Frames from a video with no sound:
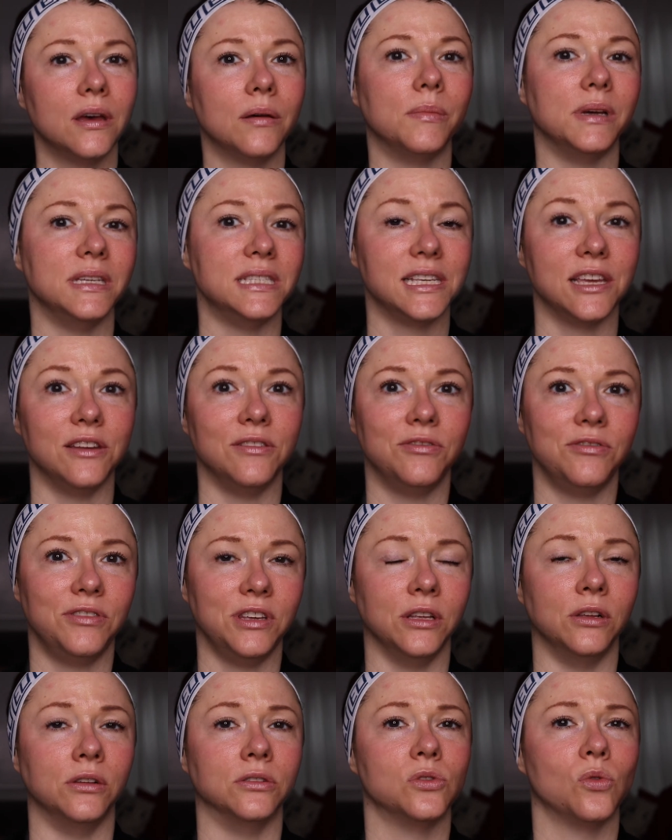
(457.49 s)
My skin
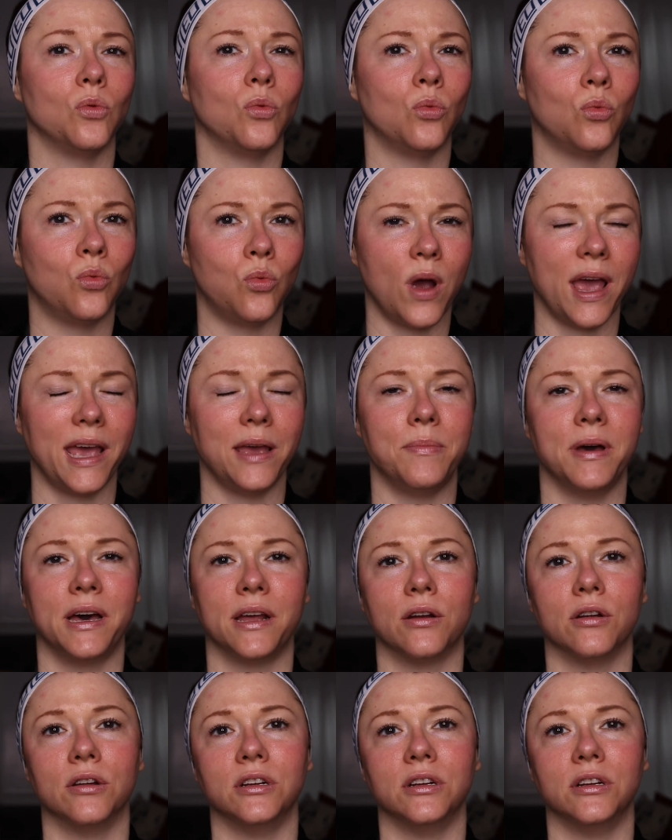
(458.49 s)
feels way better.